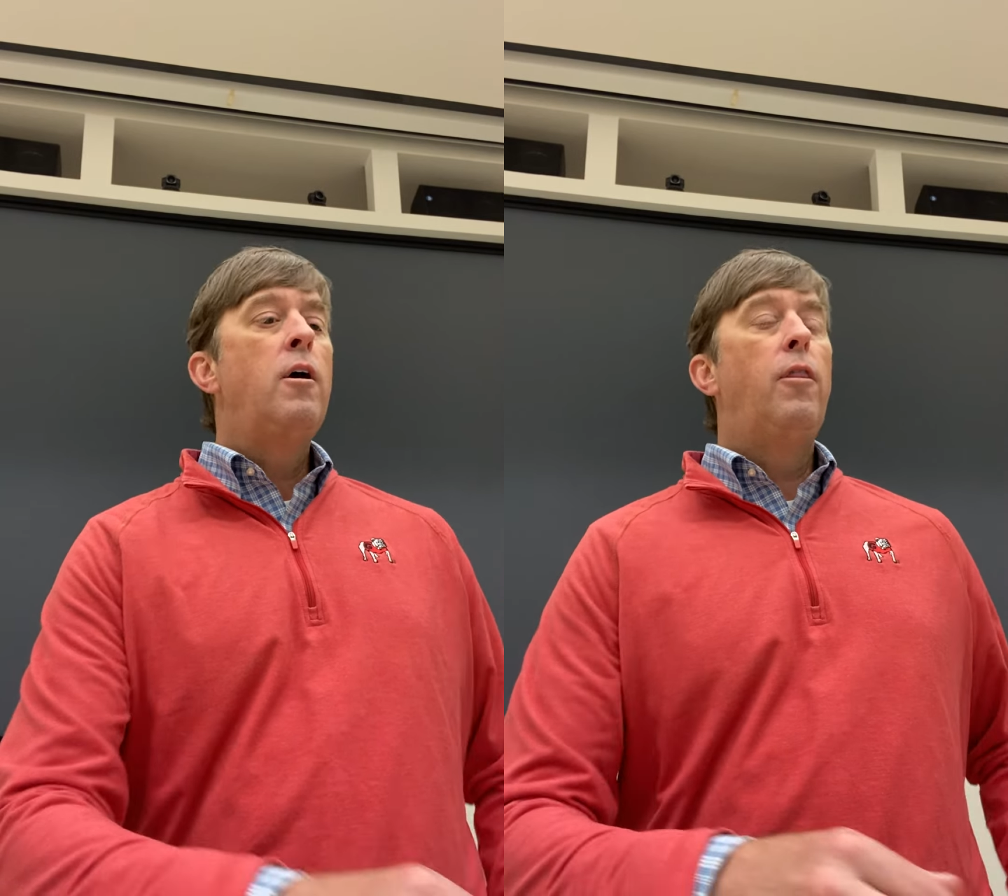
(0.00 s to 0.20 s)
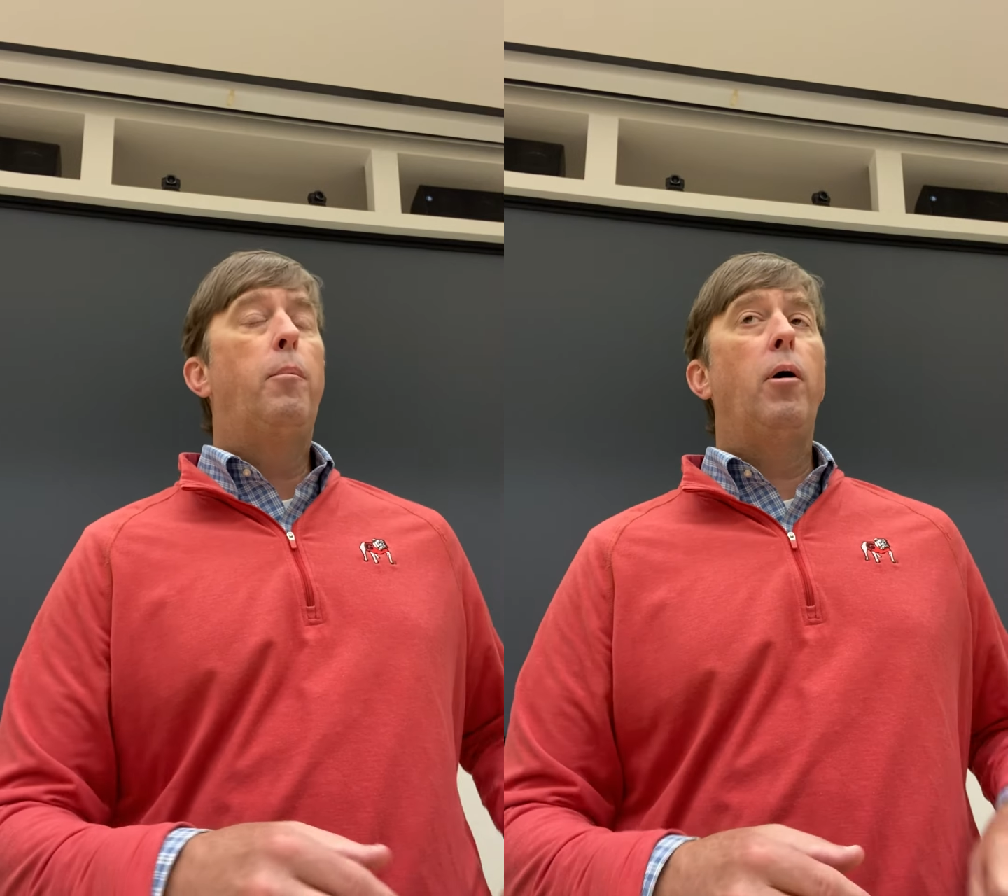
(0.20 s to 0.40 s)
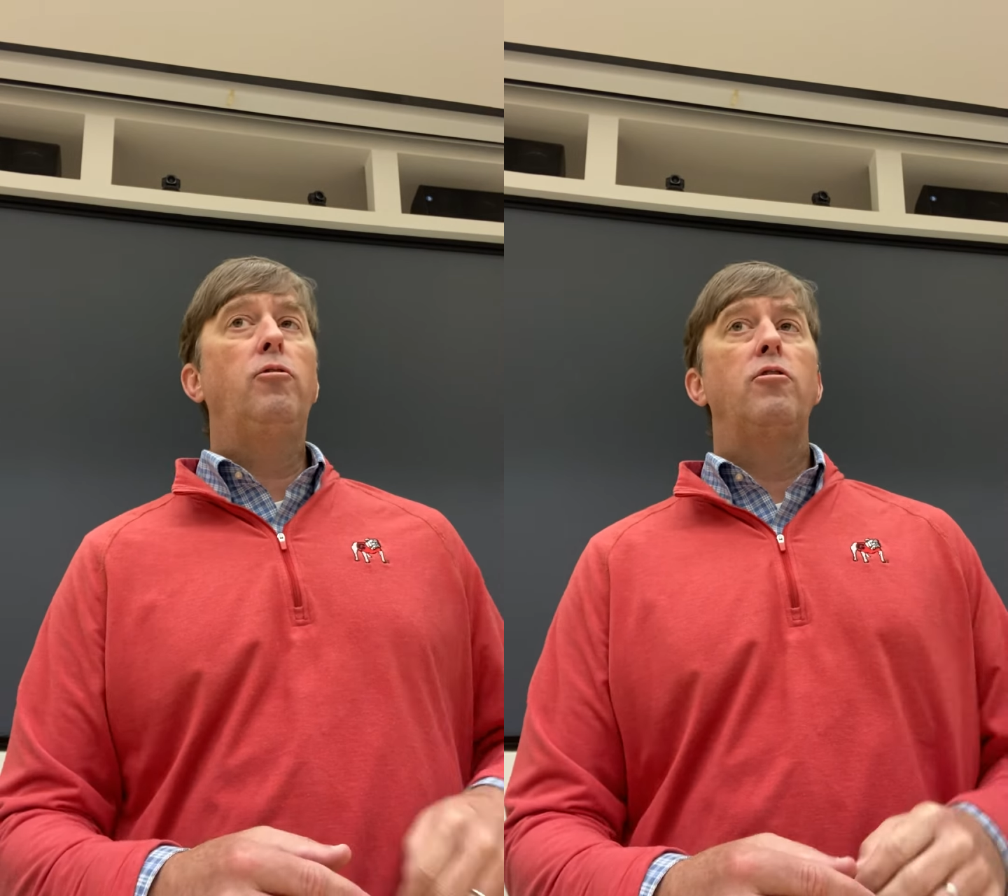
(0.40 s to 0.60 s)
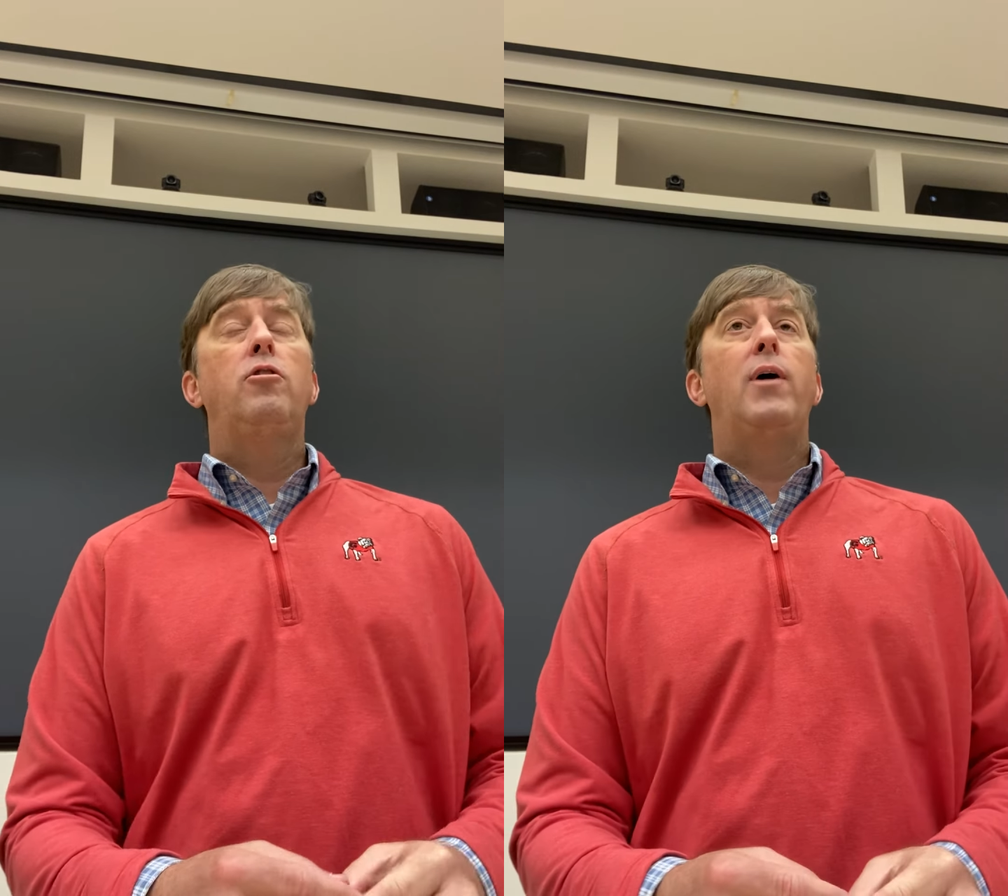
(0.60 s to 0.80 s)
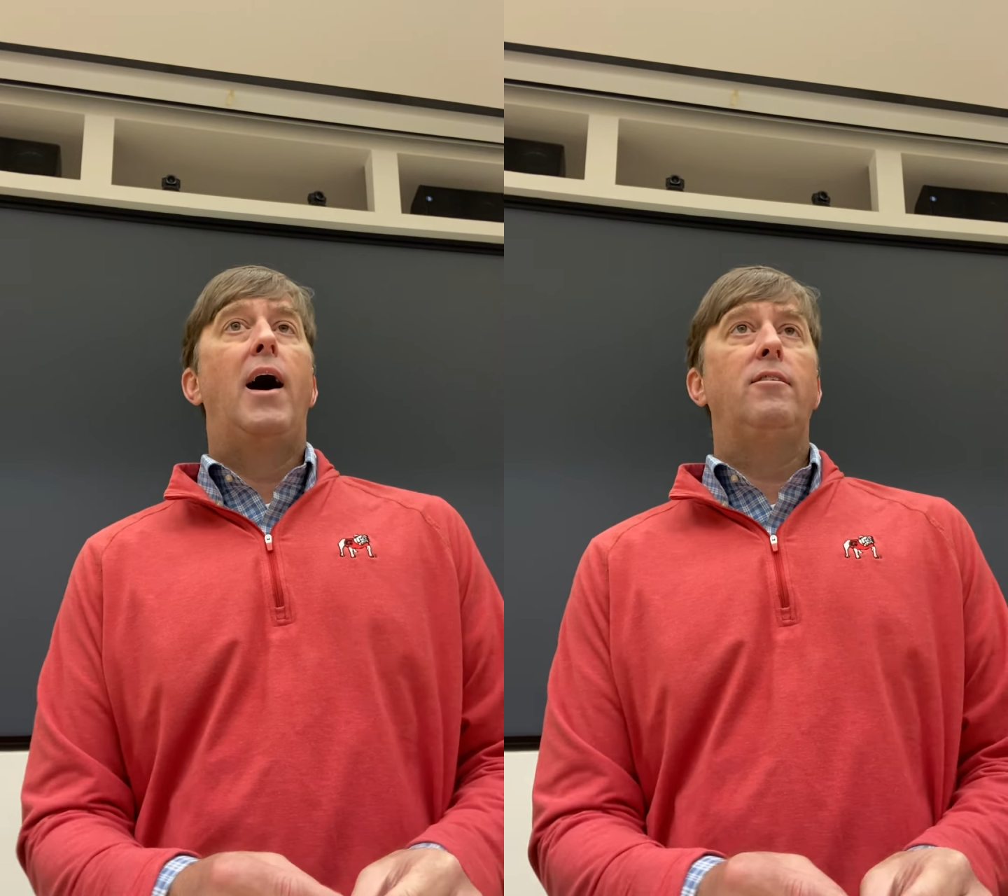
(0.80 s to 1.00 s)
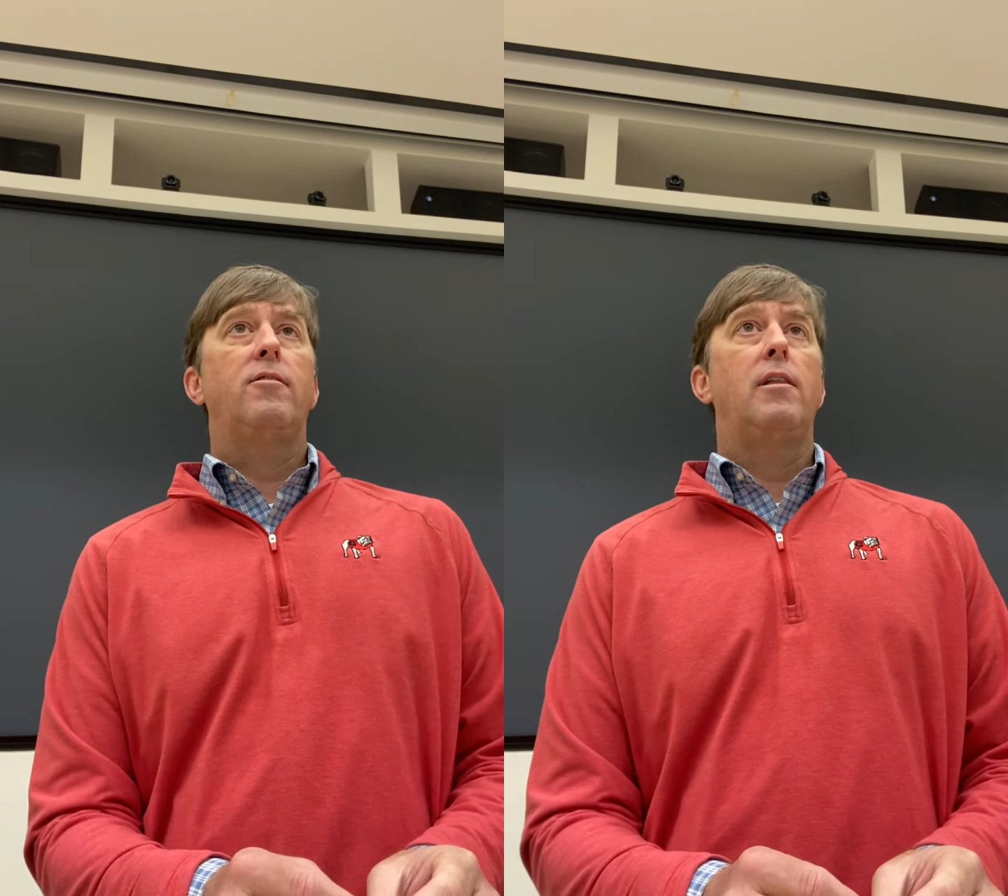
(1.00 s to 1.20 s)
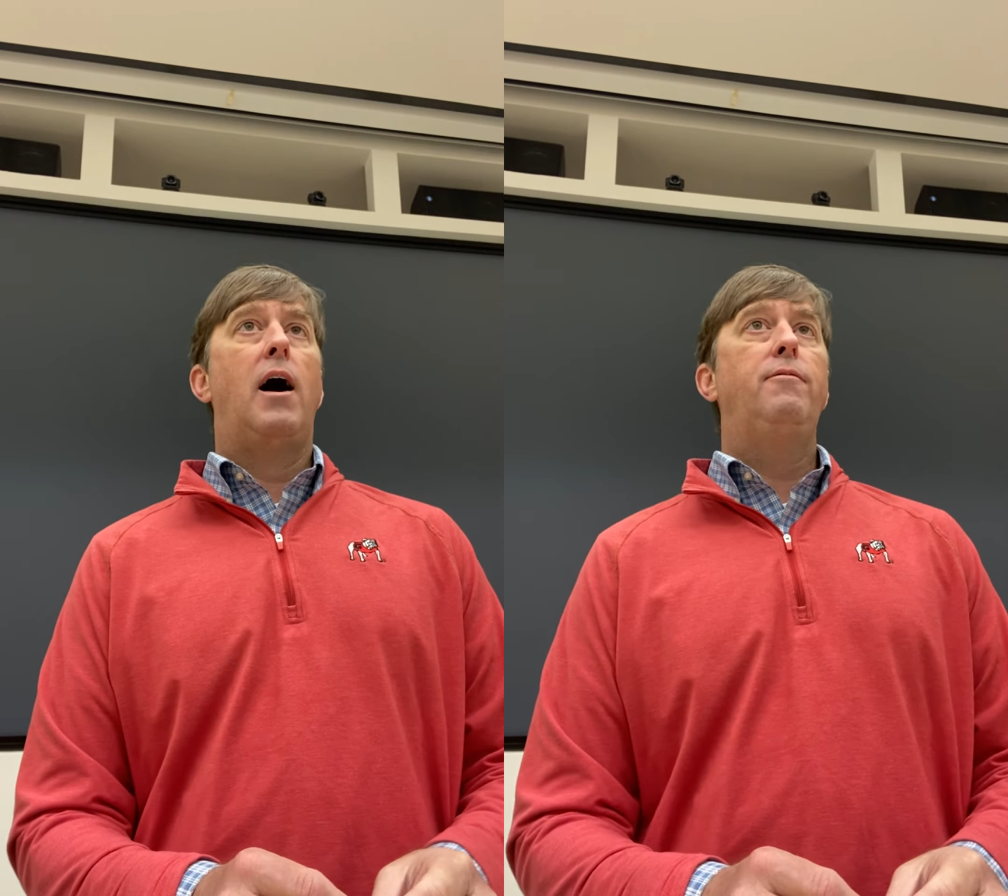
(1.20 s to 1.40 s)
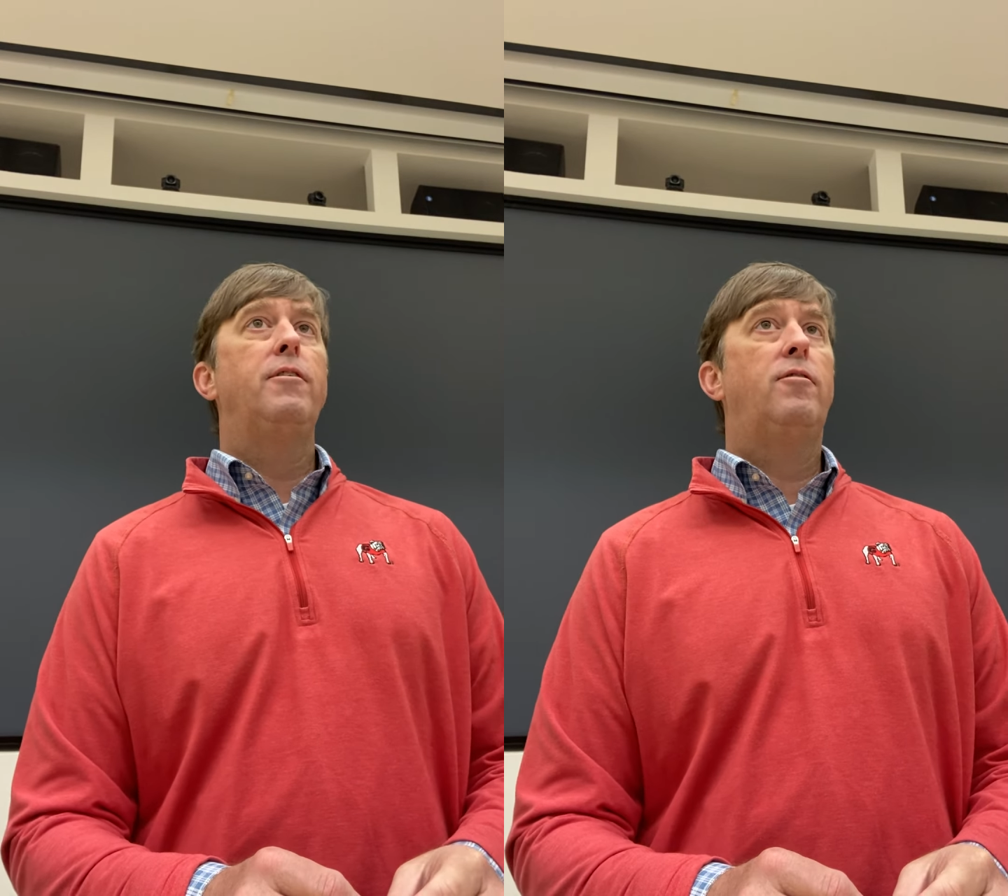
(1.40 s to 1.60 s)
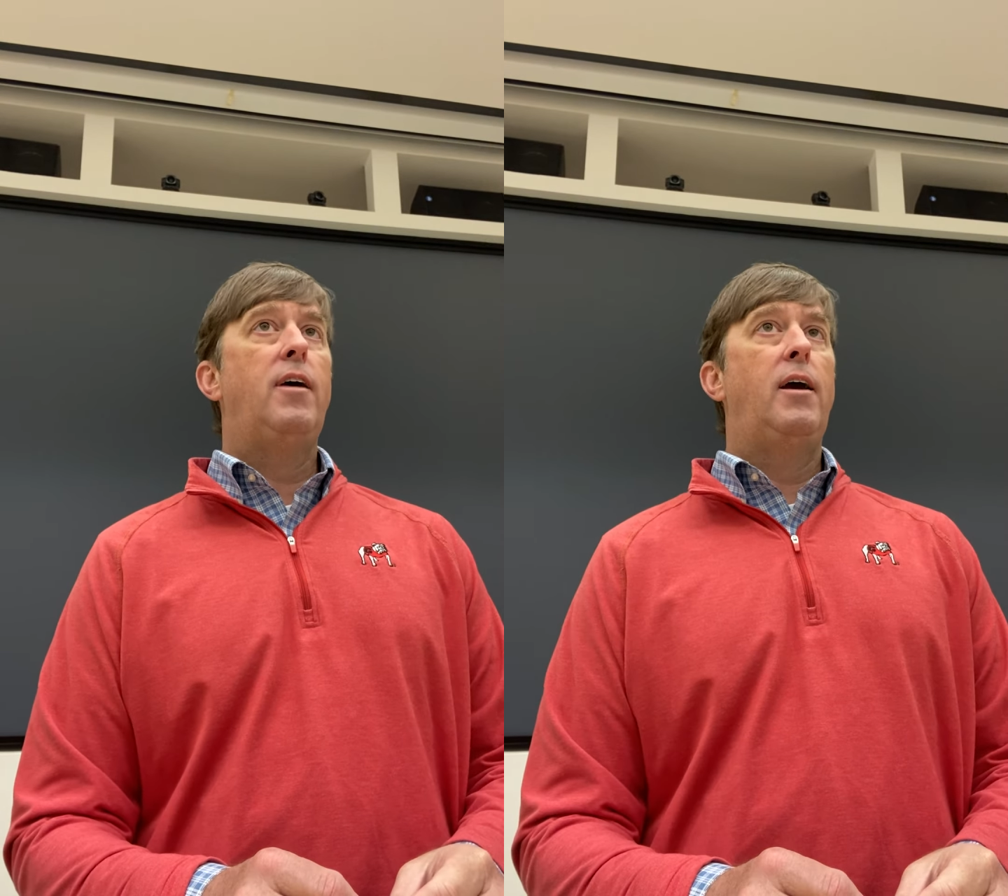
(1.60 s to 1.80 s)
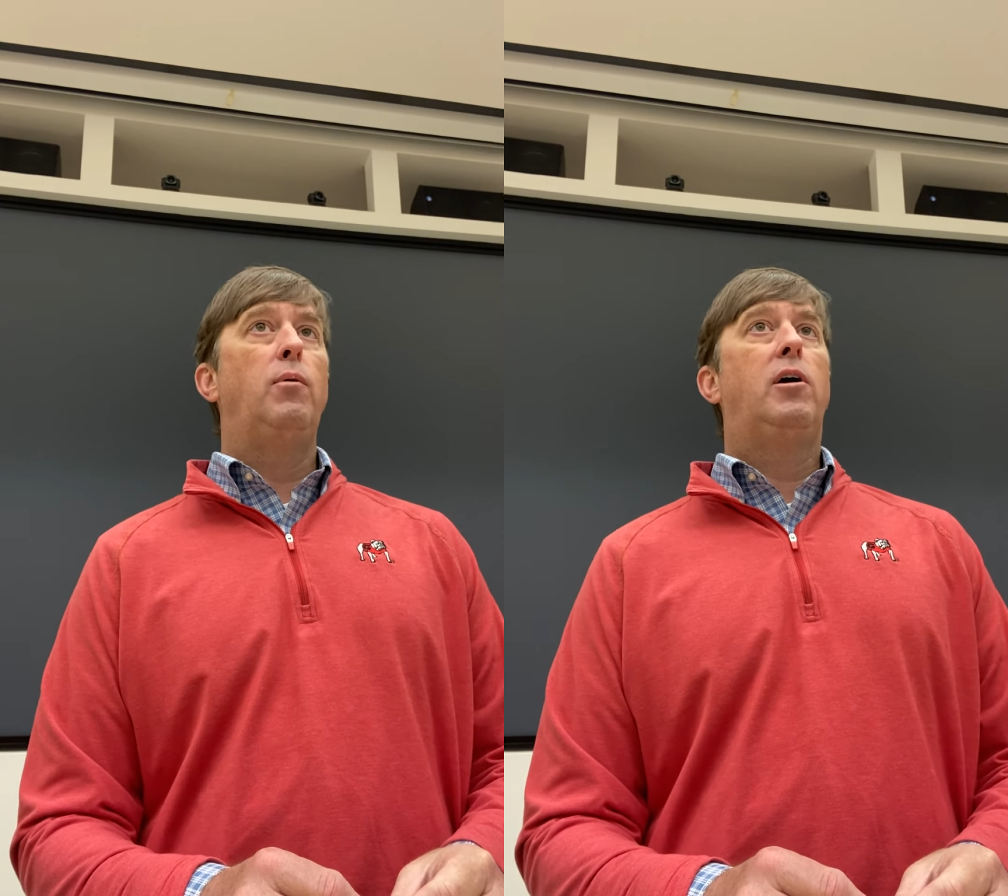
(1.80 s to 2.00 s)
The person who has the life estate,